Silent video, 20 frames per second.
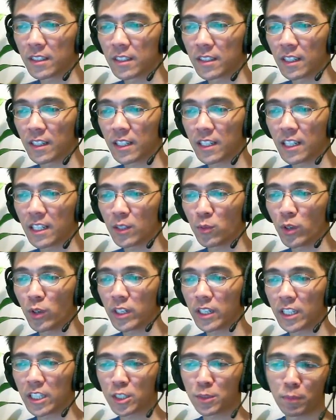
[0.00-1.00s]
I kind of
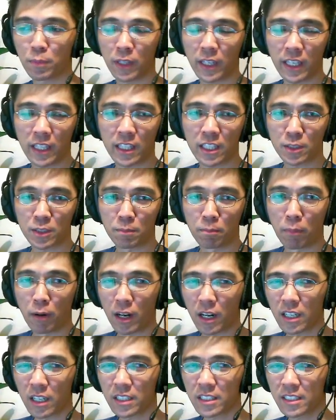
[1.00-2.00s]
want to explain this
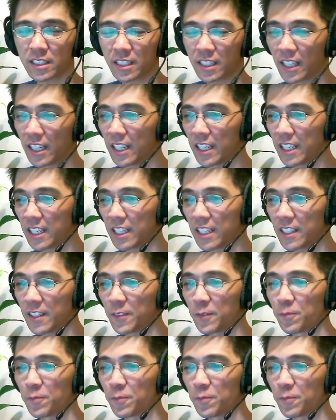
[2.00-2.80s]
boss thing.